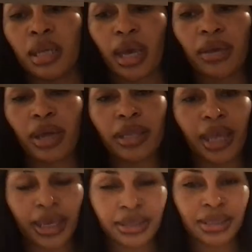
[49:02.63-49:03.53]

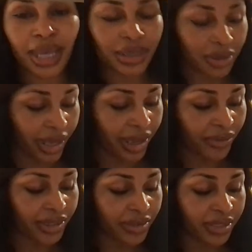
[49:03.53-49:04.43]
I don't have
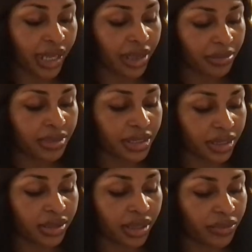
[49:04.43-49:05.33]
enough time to tell
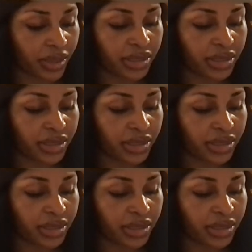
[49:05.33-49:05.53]
y'all the rest of the